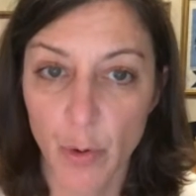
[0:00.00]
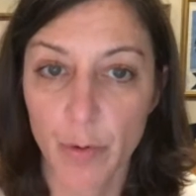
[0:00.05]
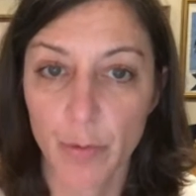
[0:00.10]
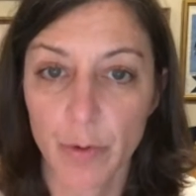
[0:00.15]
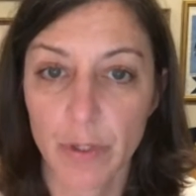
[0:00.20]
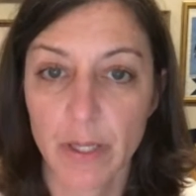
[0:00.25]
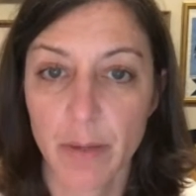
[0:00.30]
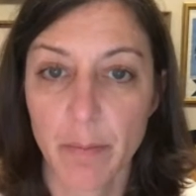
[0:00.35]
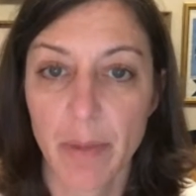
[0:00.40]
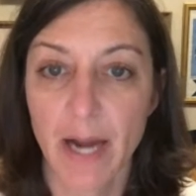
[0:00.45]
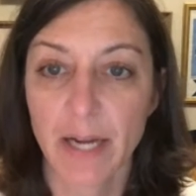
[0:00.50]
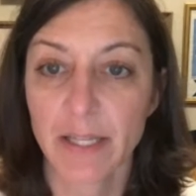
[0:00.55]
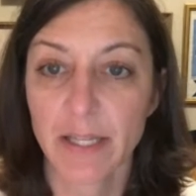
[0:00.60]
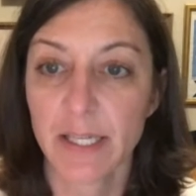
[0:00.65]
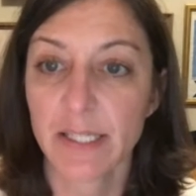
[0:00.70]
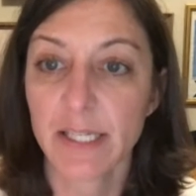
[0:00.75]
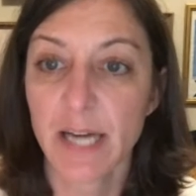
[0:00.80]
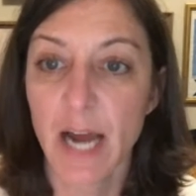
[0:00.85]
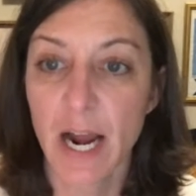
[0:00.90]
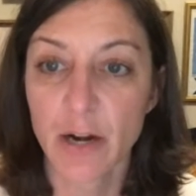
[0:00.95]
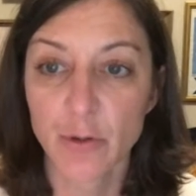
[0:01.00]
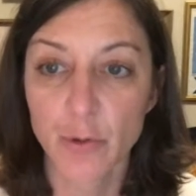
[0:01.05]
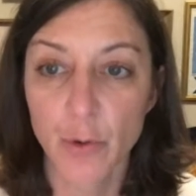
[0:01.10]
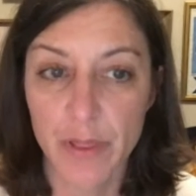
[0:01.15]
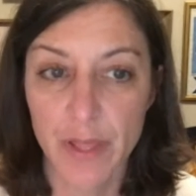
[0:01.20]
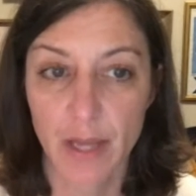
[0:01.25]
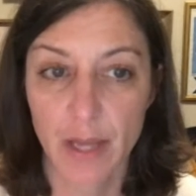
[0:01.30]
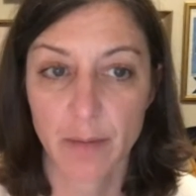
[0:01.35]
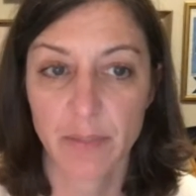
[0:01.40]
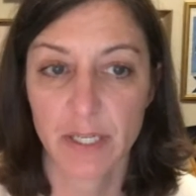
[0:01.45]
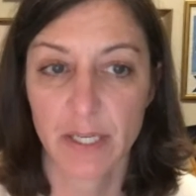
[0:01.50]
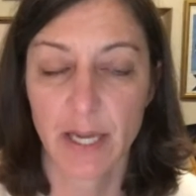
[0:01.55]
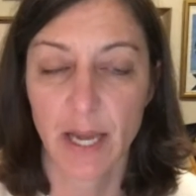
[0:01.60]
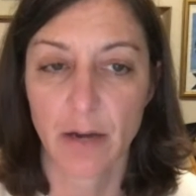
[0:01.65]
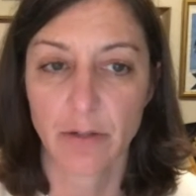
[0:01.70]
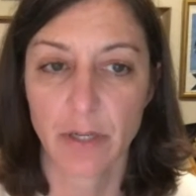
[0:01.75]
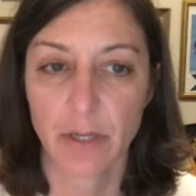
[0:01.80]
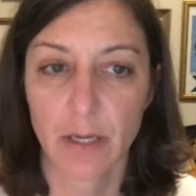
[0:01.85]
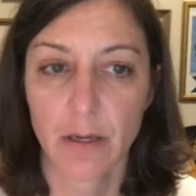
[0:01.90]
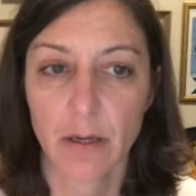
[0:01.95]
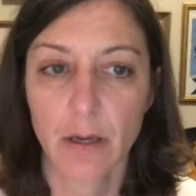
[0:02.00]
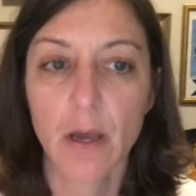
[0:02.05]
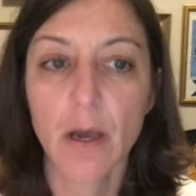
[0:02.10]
but will impact the entire Northampton County.